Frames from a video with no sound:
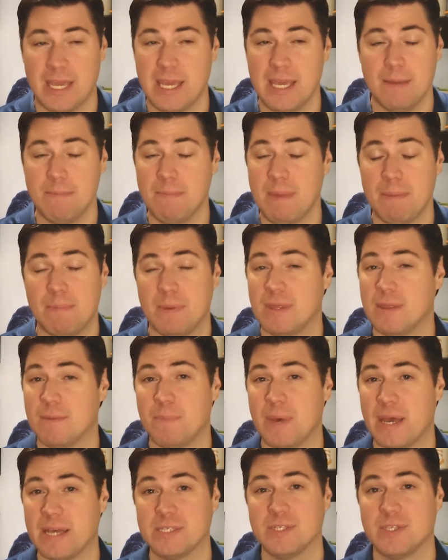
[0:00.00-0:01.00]
He may be the
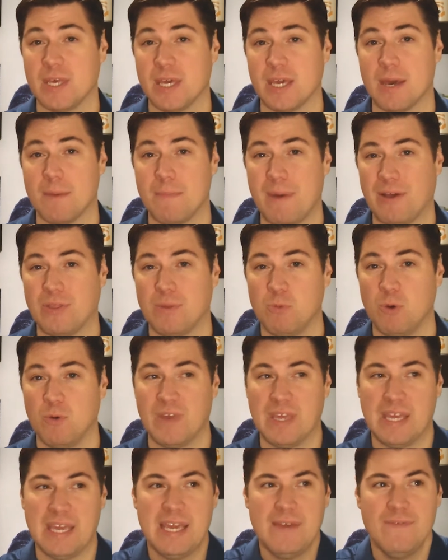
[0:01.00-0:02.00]
best thing about the
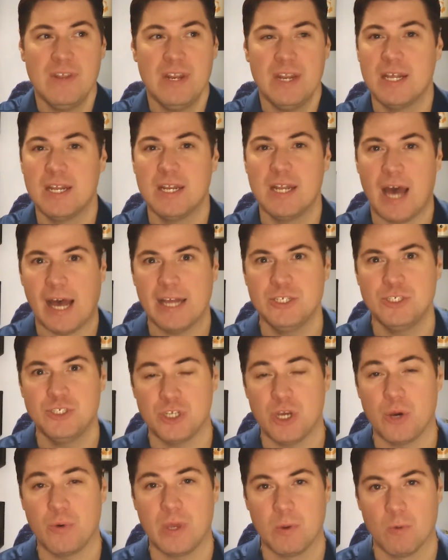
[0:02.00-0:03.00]
movie, even in a non
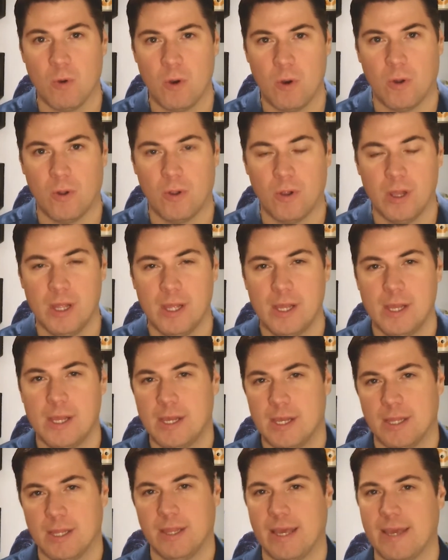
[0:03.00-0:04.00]
showy role
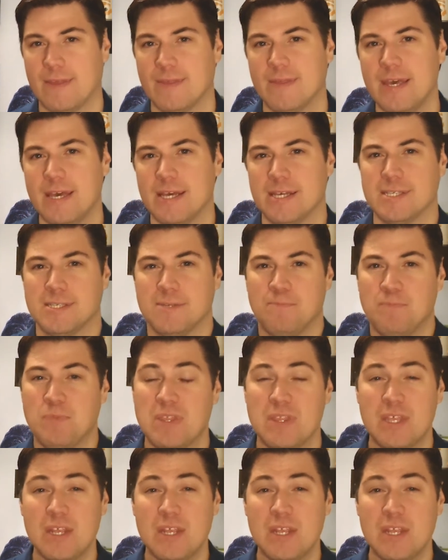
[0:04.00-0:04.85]
like this.